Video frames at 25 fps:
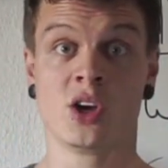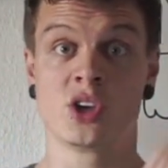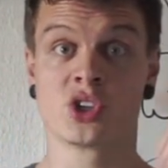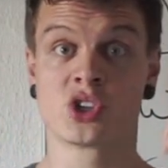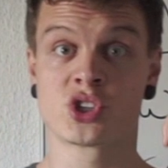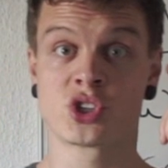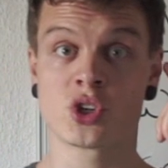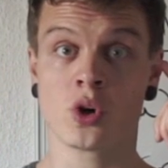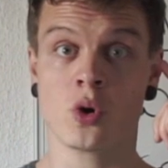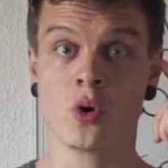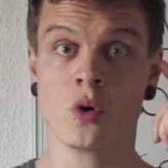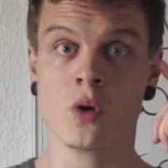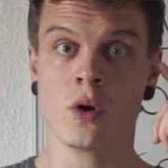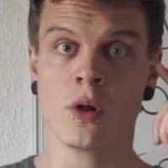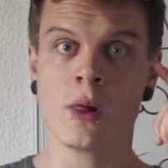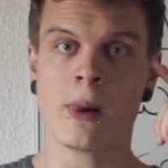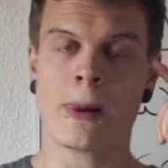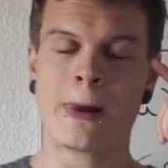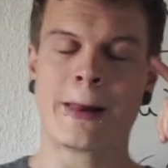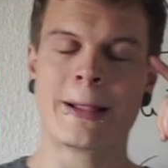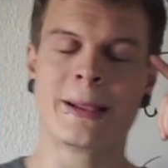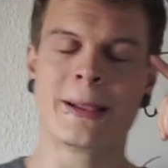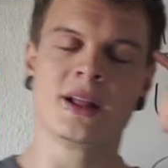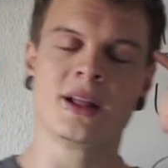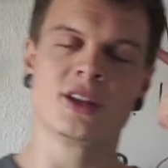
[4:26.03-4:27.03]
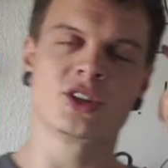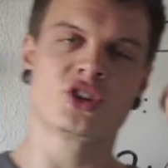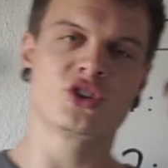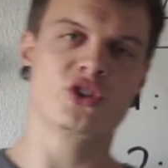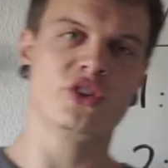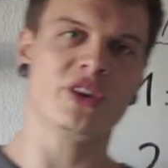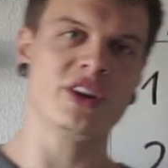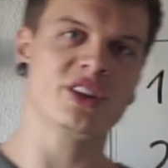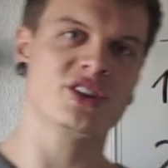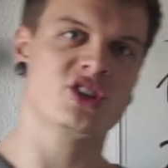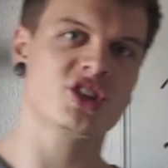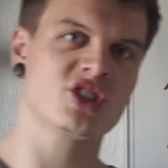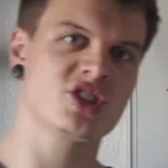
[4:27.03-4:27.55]
So
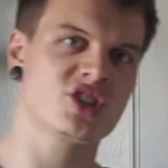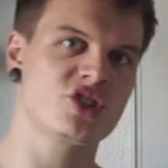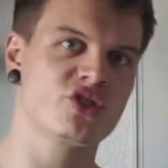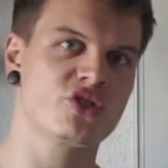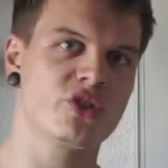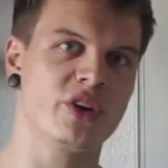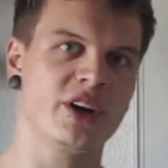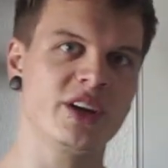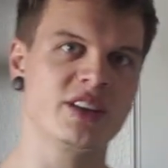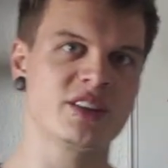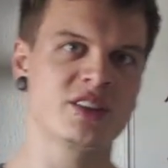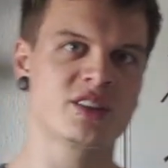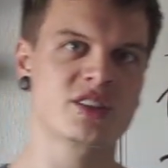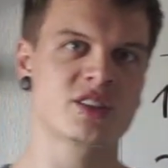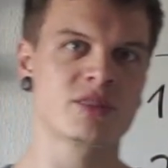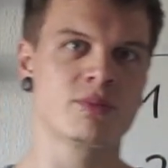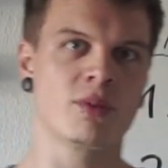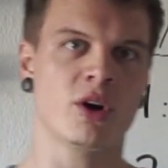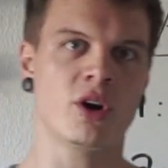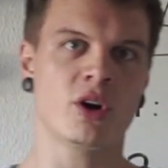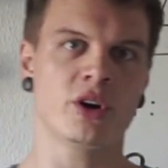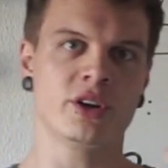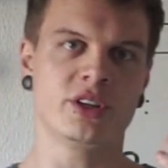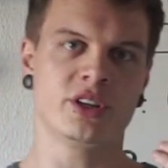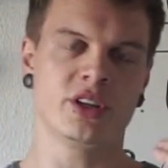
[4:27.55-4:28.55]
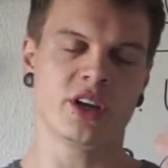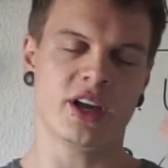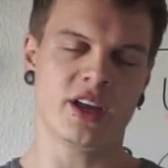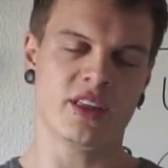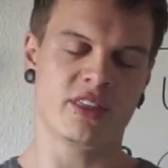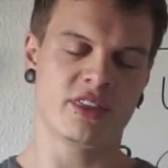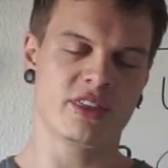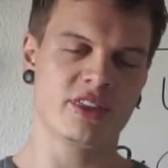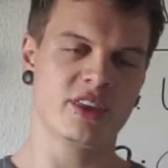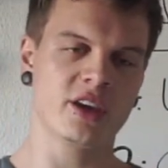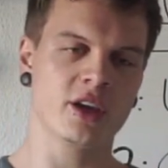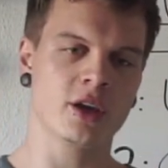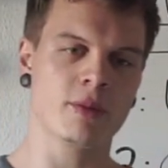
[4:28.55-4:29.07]
just train smart
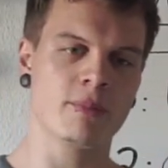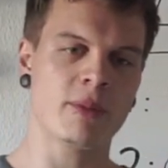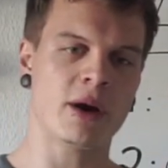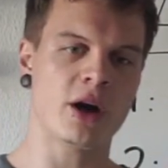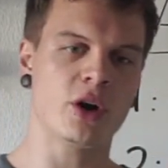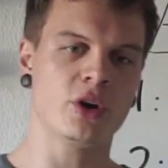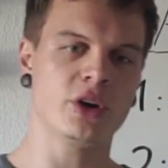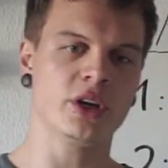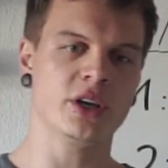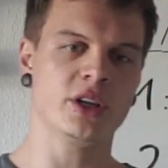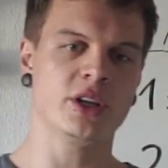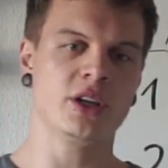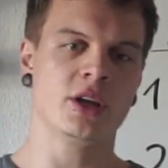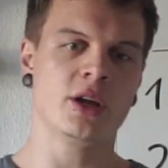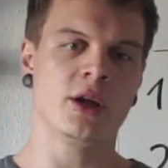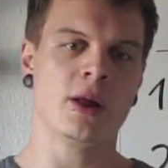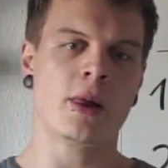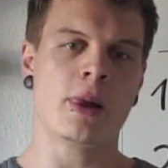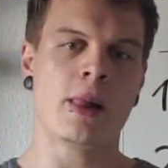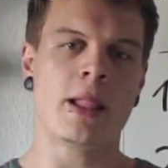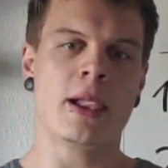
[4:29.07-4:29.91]
and think about it.